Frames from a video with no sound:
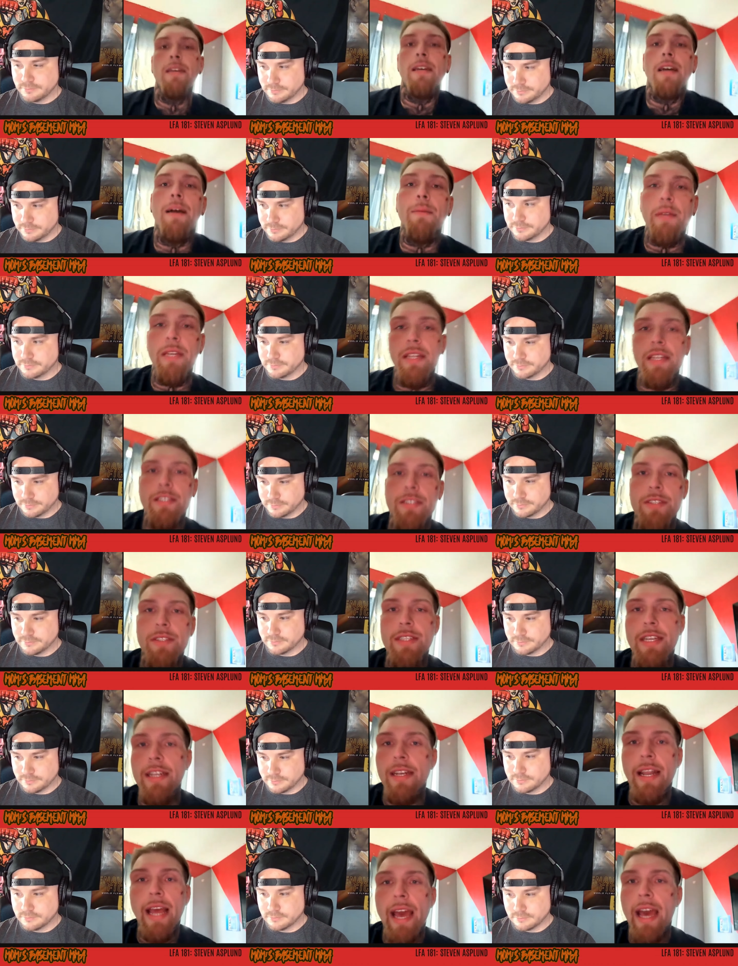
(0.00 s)
Speaker 1: I mean, he just
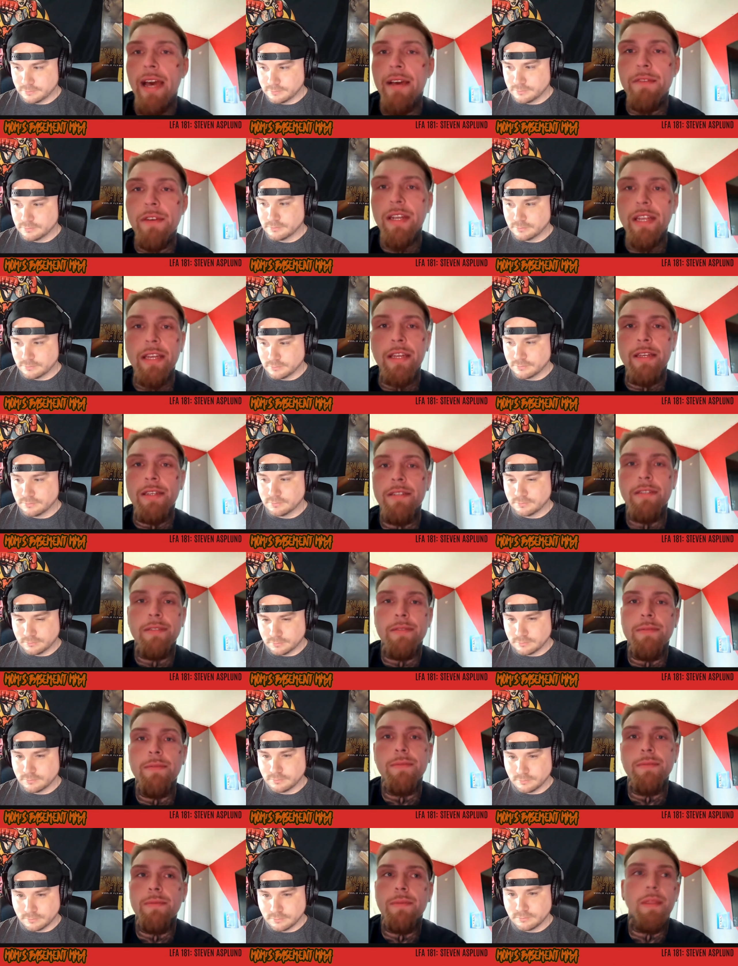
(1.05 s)
didn't have any
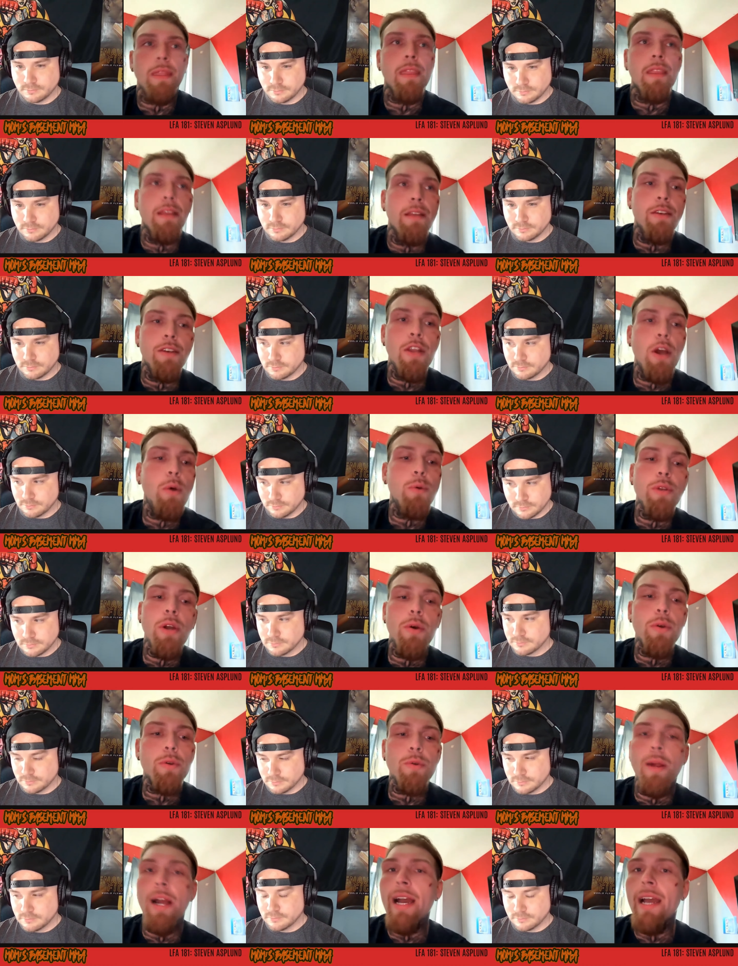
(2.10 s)
no
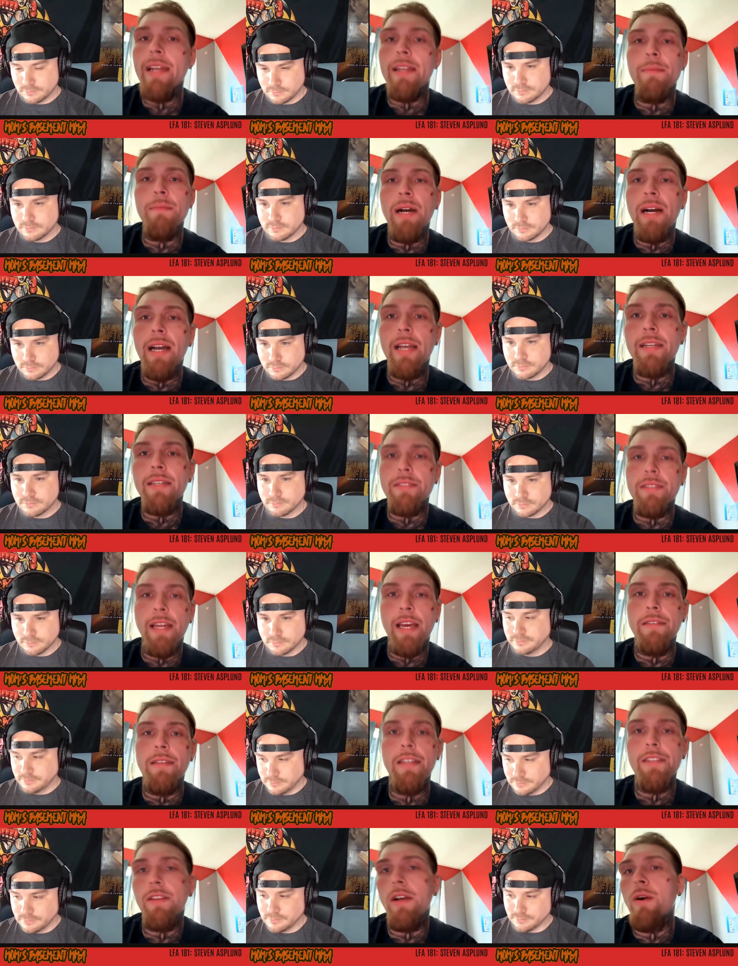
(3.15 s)
notoriety behind his
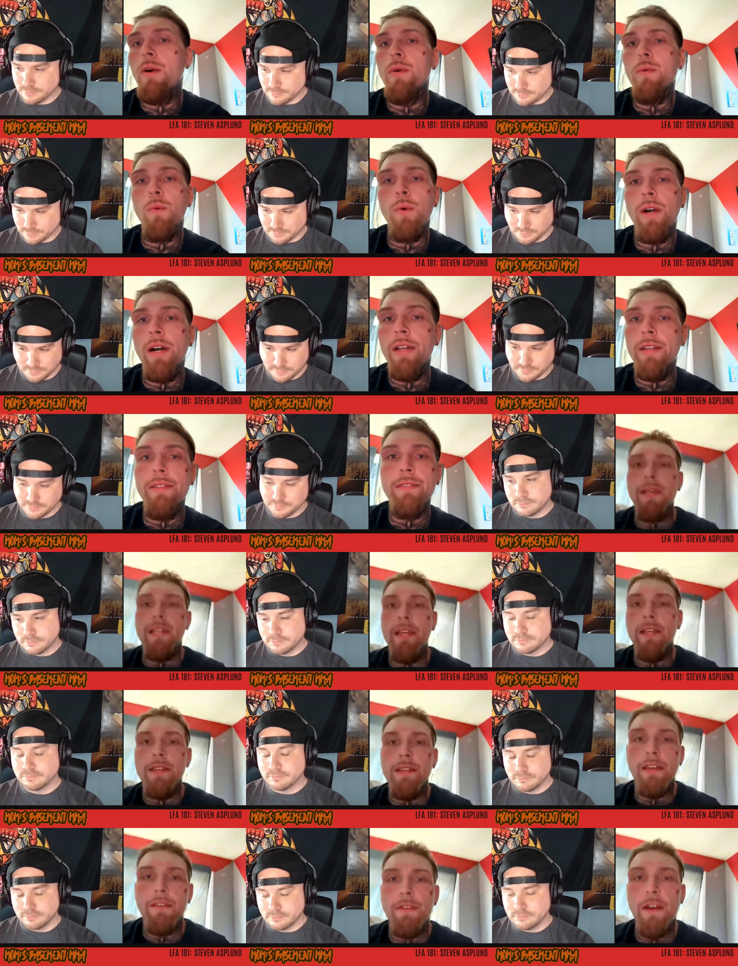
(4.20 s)
name. He's owned one.
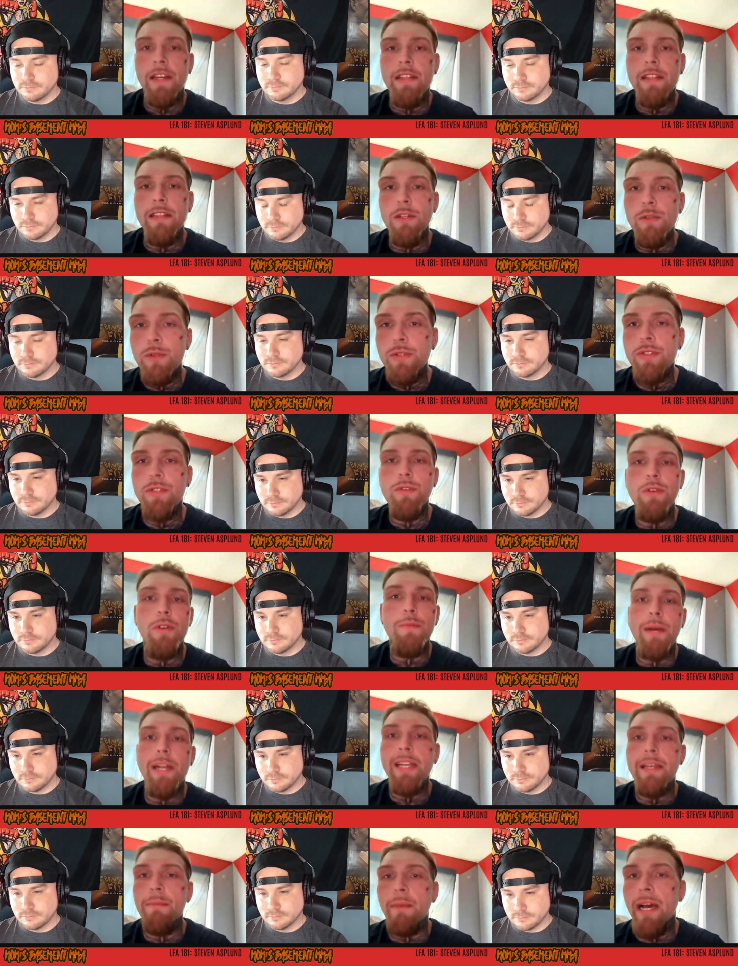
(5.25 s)
I mean, it's a lose lose for
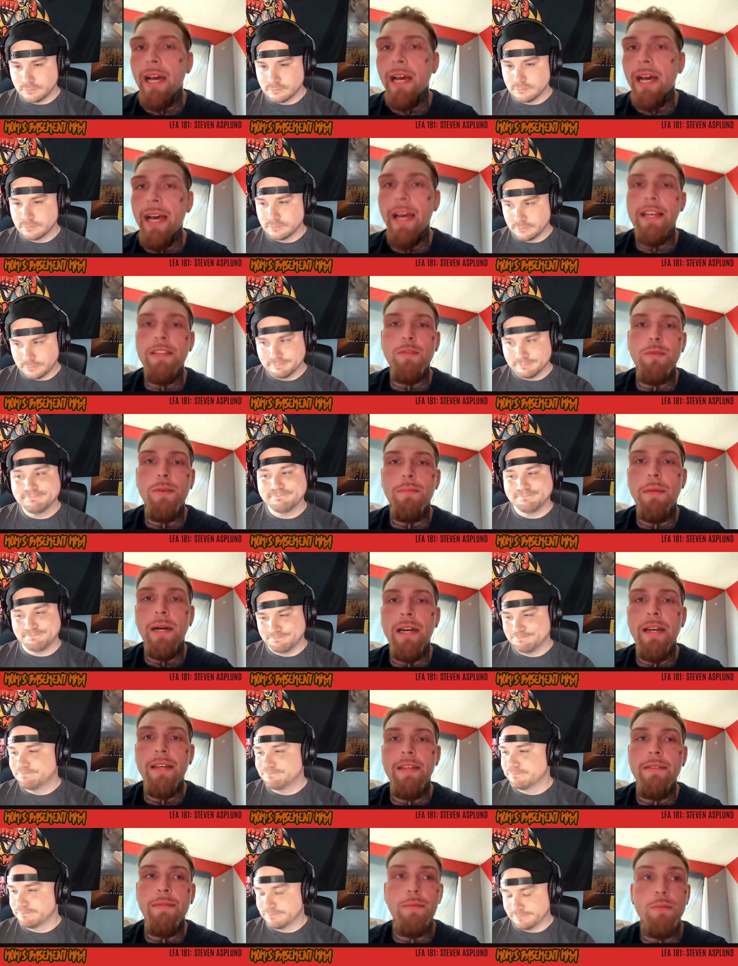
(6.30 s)
me. If I lose to
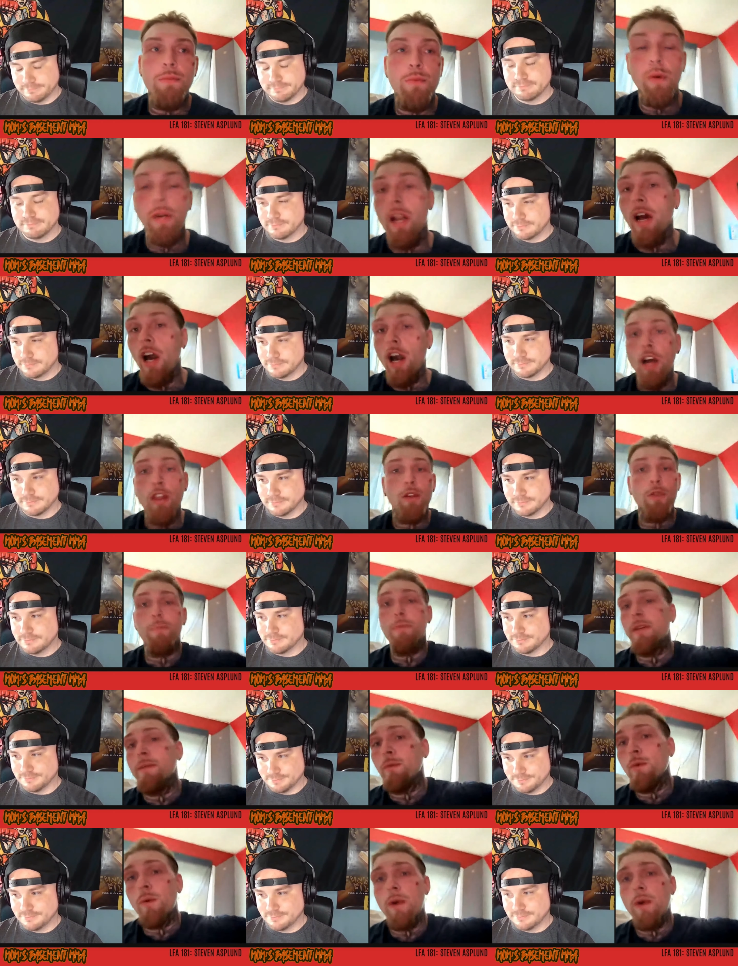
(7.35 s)
him, I get my ass whooped by
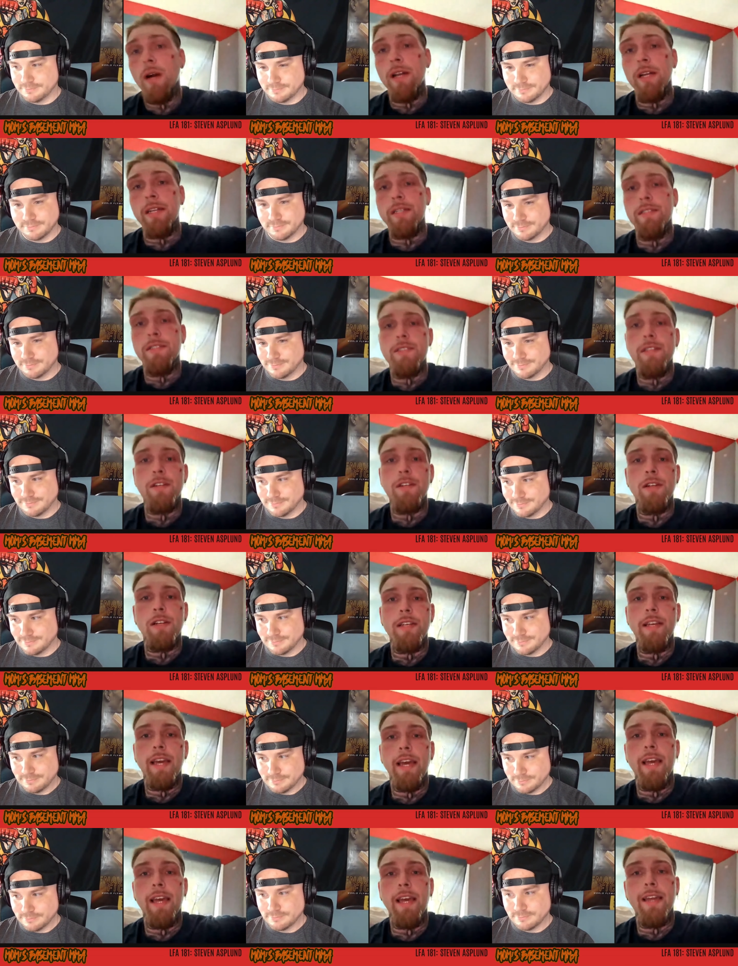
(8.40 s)
what other people
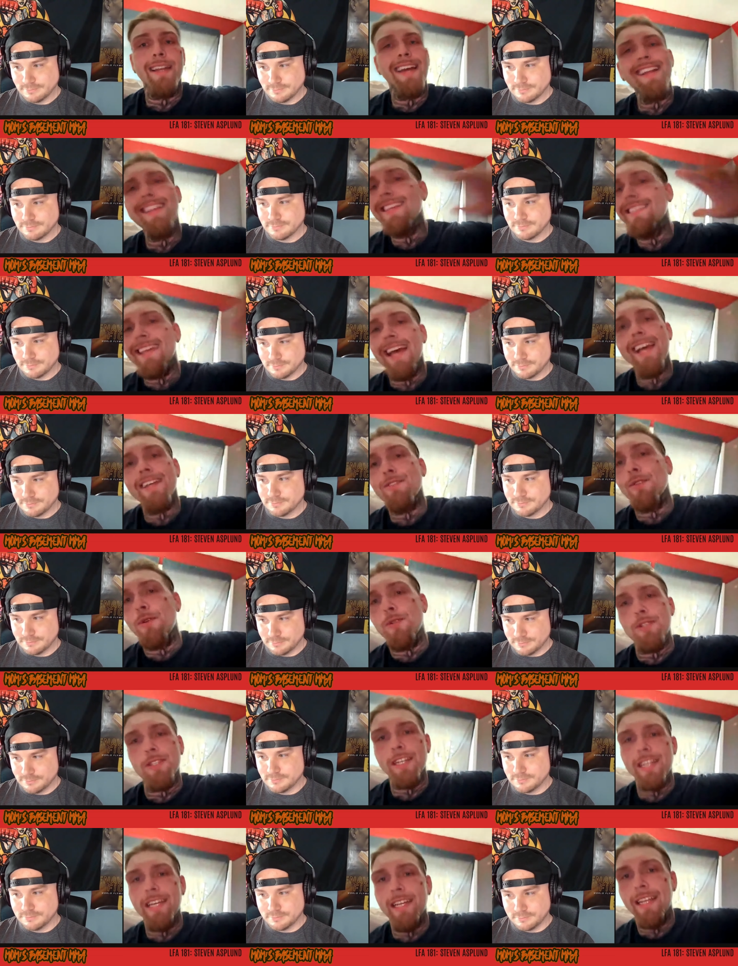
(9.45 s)
want to consider a can. None of
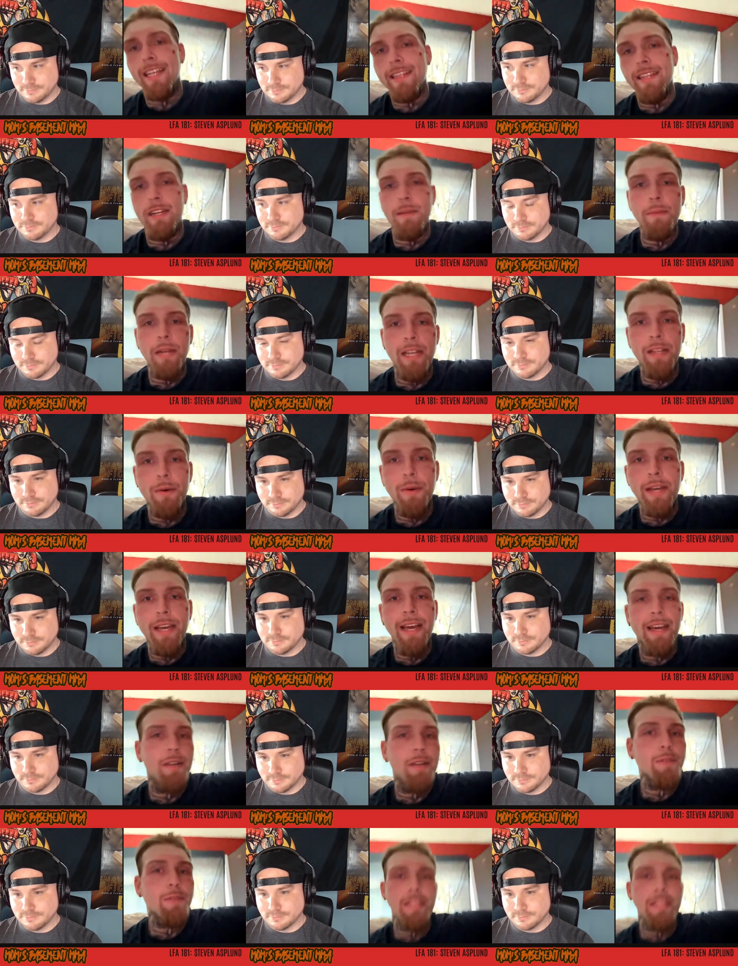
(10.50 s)
these assholes are getting in there, by
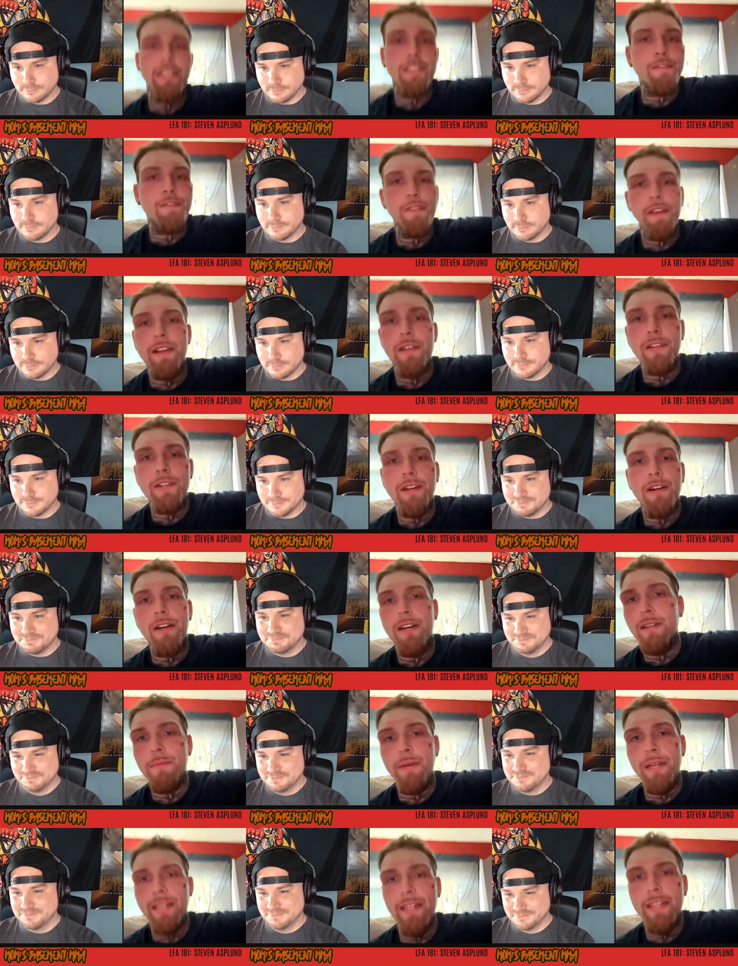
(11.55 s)
the way. I don't think it's fair to
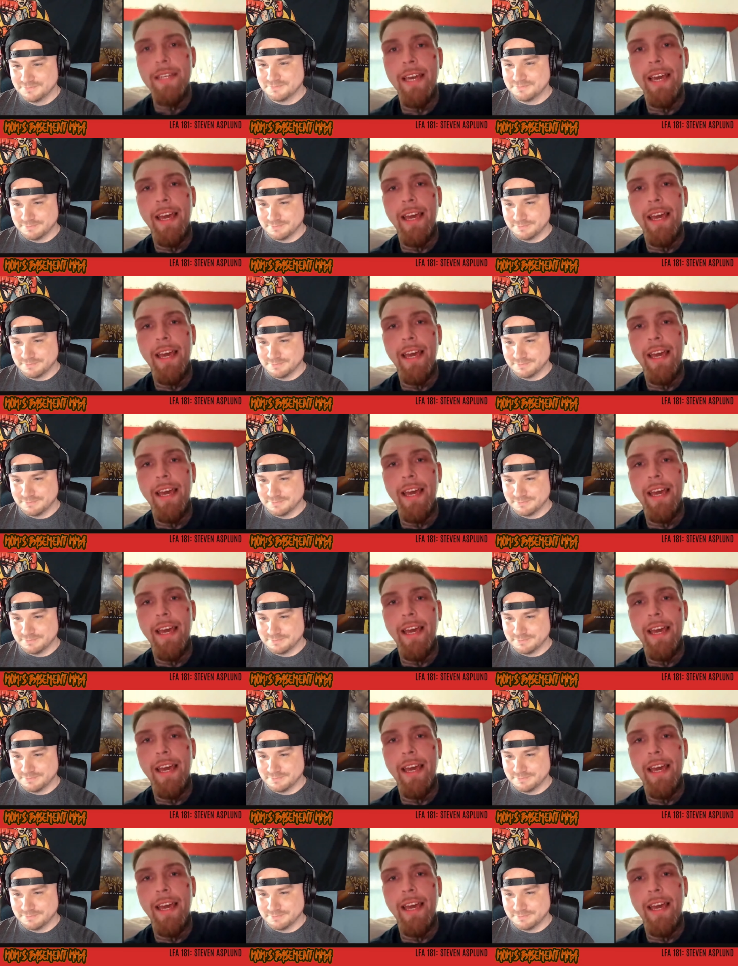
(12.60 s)
call anybody a